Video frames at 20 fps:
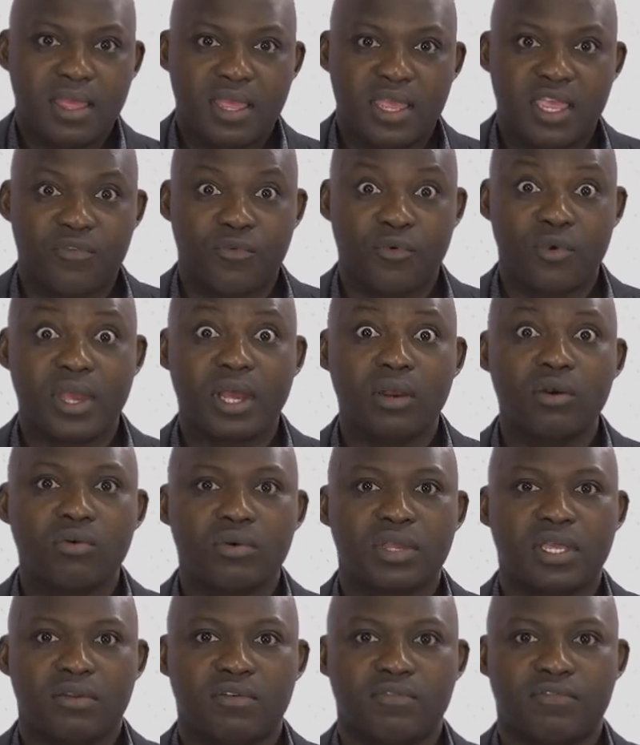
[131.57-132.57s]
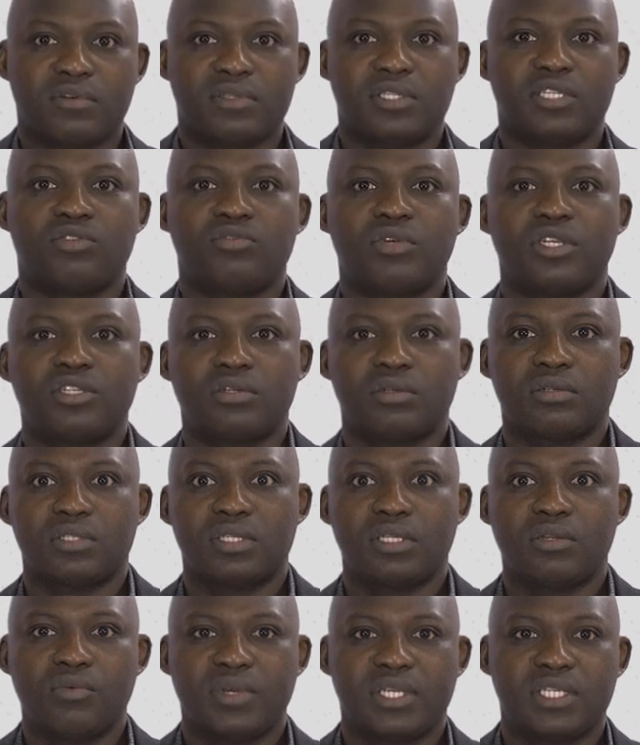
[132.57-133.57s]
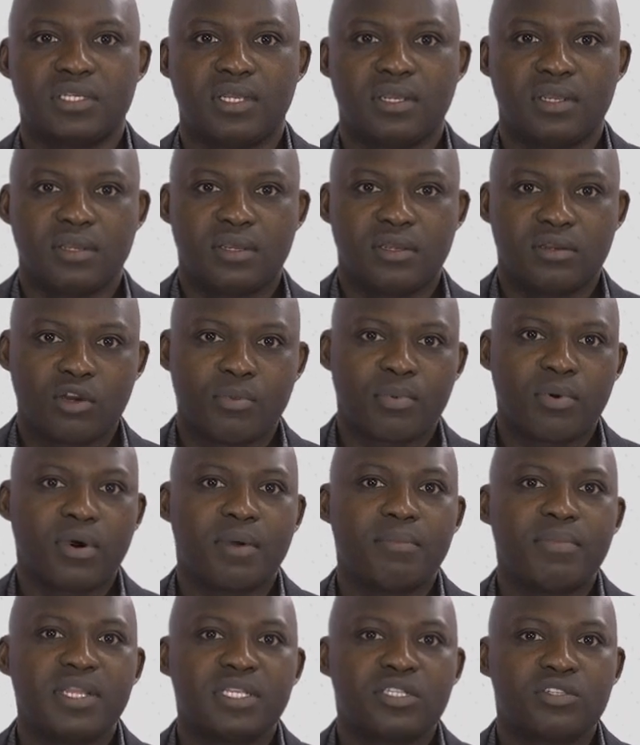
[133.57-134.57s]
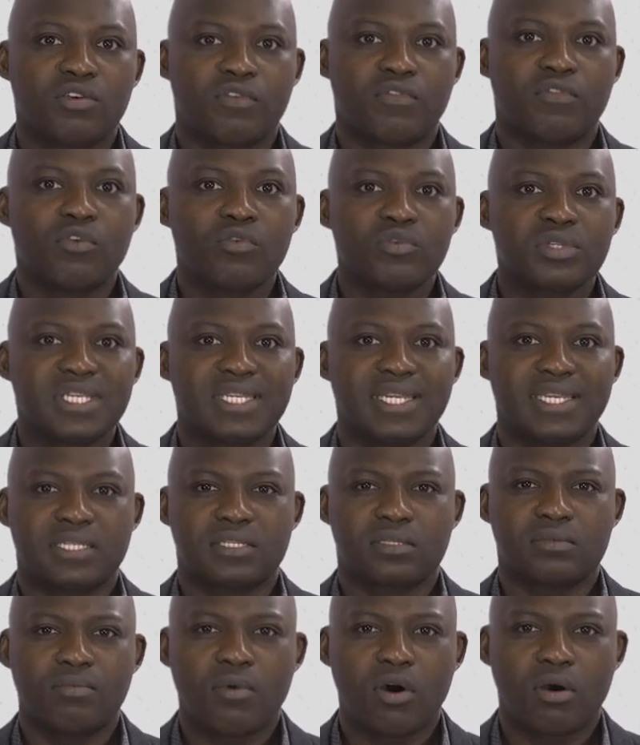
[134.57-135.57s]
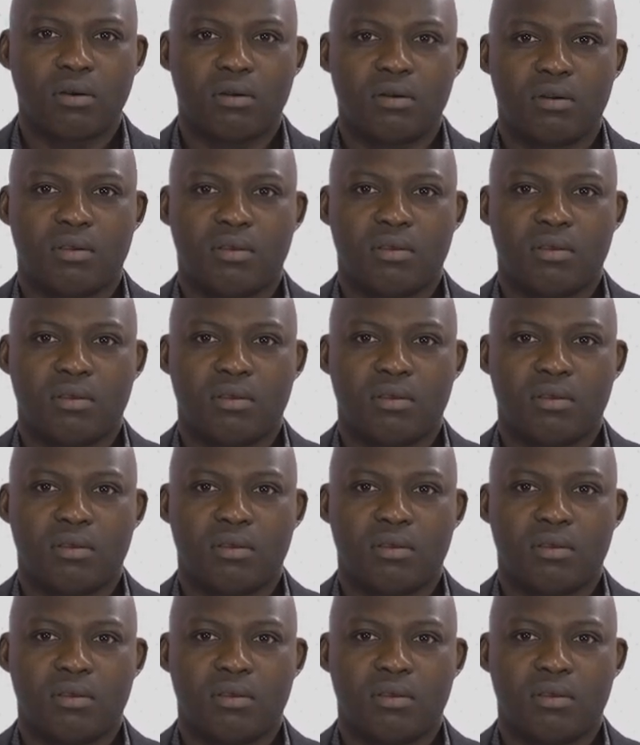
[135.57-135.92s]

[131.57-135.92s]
If we are looking for situations in which the probability of losing is small,